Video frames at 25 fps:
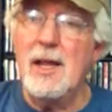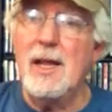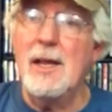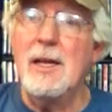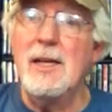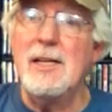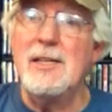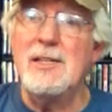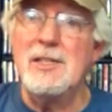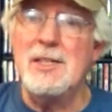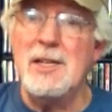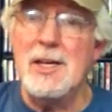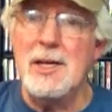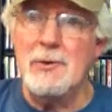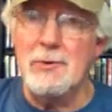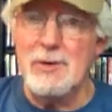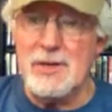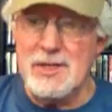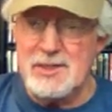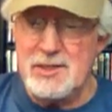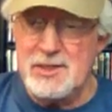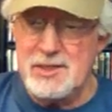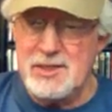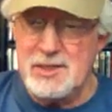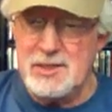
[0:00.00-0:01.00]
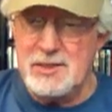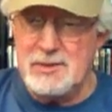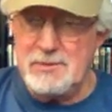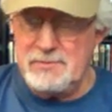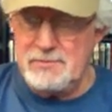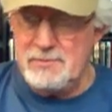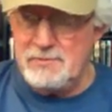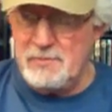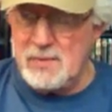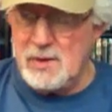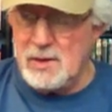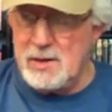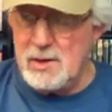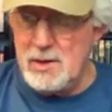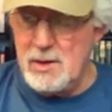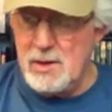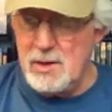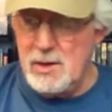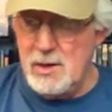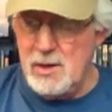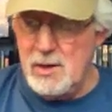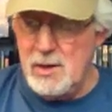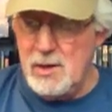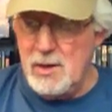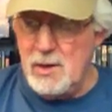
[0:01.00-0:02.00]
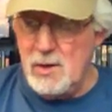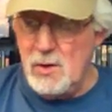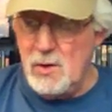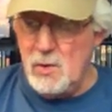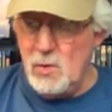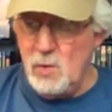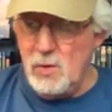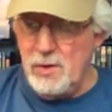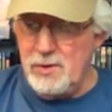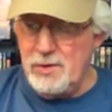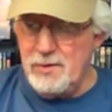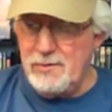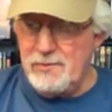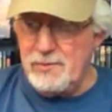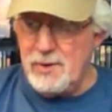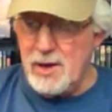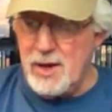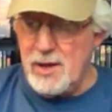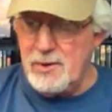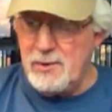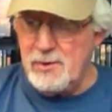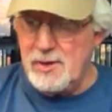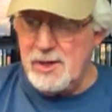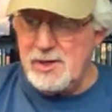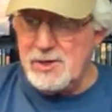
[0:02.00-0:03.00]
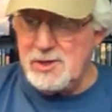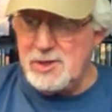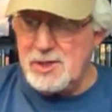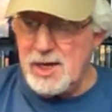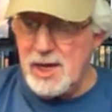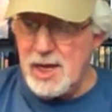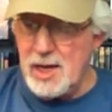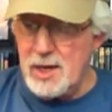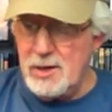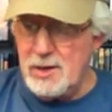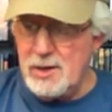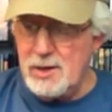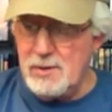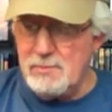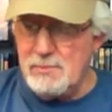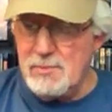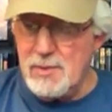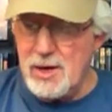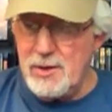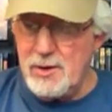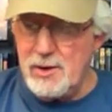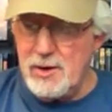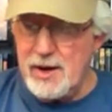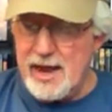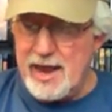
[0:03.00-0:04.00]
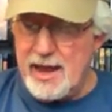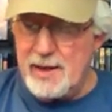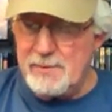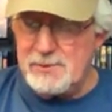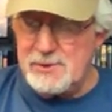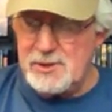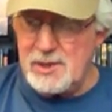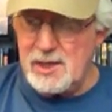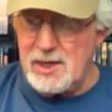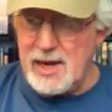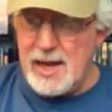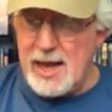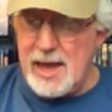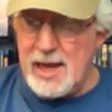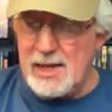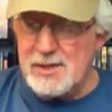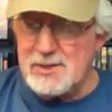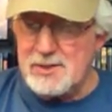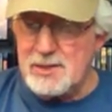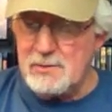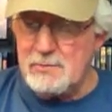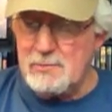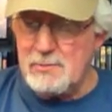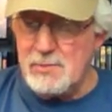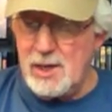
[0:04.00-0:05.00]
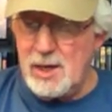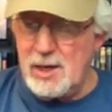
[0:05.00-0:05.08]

Deadly Secrets. With her father in jail and her mother absent, Allison